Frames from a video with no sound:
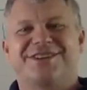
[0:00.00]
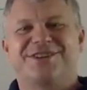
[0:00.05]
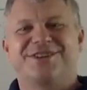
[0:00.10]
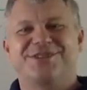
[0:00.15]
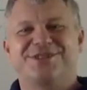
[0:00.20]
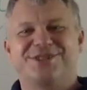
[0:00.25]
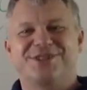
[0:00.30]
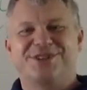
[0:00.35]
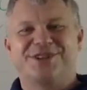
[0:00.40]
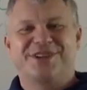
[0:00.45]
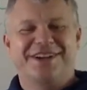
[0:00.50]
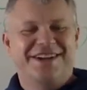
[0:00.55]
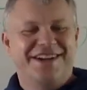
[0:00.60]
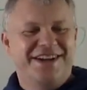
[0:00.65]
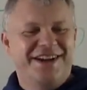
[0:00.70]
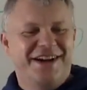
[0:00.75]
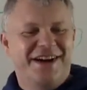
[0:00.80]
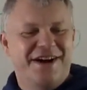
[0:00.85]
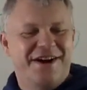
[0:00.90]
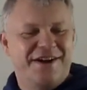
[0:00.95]
jerk
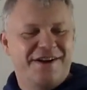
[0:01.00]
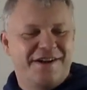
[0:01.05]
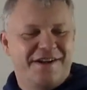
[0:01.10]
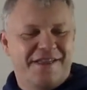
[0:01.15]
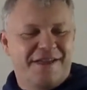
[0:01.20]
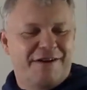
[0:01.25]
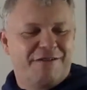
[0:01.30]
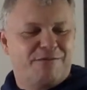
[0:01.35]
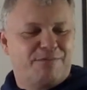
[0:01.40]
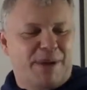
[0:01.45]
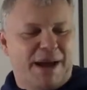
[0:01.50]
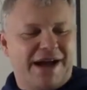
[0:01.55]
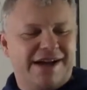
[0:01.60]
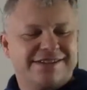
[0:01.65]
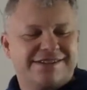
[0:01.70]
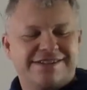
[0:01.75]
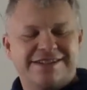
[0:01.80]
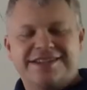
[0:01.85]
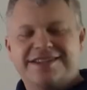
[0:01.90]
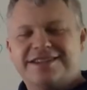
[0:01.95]
of
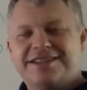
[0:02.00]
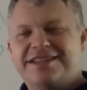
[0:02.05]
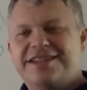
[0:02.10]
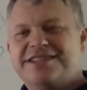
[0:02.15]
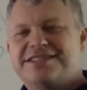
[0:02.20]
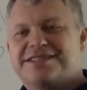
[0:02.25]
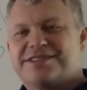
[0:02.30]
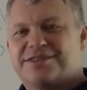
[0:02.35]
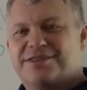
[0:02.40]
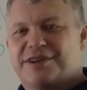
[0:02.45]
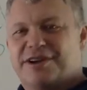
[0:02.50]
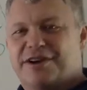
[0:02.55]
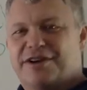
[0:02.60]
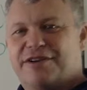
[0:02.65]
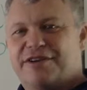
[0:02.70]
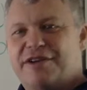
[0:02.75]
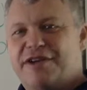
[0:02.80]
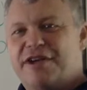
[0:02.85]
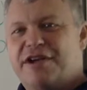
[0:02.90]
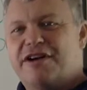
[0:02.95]
passing leads
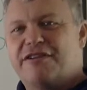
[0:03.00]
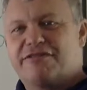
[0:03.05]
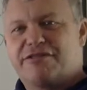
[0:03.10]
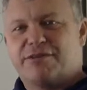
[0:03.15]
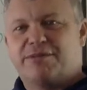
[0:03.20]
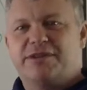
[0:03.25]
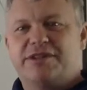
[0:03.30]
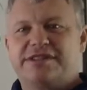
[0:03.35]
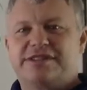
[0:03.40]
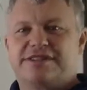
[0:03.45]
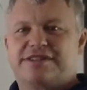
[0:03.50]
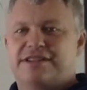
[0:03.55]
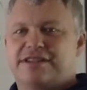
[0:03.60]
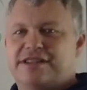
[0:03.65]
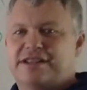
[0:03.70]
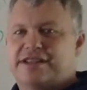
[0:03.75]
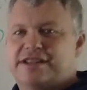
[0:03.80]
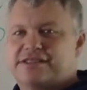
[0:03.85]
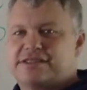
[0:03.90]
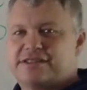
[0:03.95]
around from list to
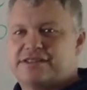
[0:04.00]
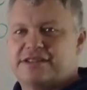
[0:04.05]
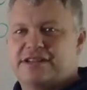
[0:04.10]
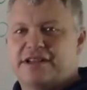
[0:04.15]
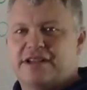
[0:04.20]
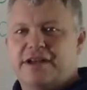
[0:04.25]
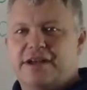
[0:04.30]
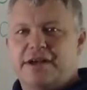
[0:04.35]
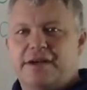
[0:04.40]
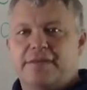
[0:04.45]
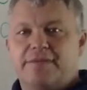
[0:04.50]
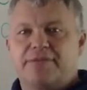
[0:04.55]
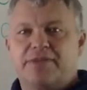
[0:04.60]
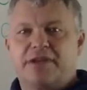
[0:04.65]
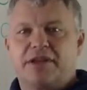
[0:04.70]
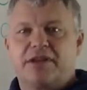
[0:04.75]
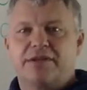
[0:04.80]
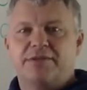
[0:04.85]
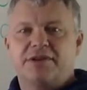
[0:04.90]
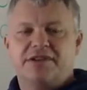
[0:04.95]
list.
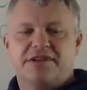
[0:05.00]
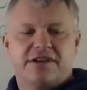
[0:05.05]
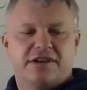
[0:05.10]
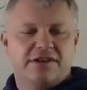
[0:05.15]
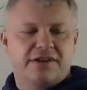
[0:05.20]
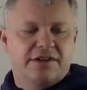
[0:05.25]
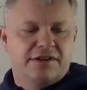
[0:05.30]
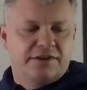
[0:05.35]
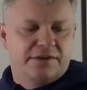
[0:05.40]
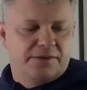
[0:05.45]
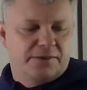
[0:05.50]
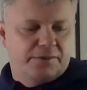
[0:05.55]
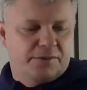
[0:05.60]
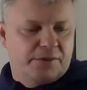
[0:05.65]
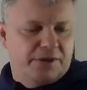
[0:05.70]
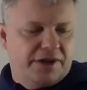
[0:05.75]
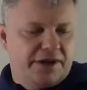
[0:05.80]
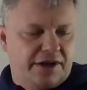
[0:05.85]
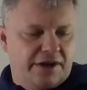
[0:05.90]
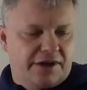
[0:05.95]
Now let me tell you,
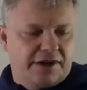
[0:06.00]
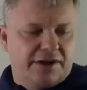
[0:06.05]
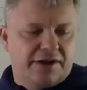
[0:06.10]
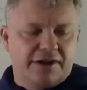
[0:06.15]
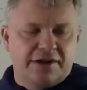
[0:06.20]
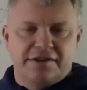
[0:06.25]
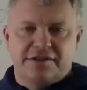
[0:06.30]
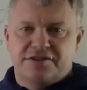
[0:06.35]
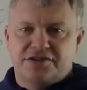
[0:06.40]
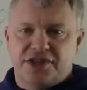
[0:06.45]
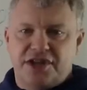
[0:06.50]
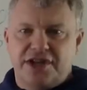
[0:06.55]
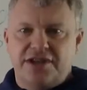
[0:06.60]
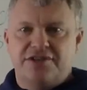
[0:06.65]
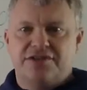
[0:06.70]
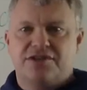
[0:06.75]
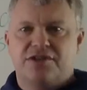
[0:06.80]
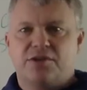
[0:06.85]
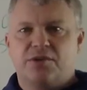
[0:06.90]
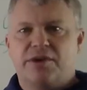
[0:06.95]
we are going to
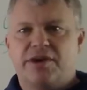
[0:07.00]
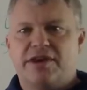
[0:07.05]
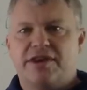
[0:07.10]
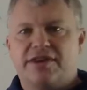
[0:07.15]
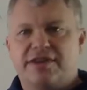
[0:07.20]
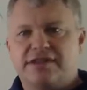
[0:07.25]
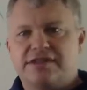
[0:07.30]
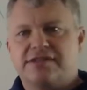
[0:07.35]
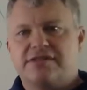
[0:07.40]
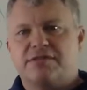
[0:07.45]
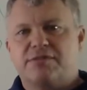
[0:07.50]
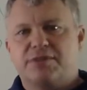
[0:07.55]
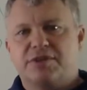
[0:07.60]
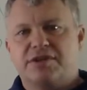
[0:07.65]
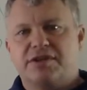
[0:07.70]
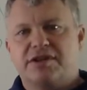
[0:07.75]
change the way things have been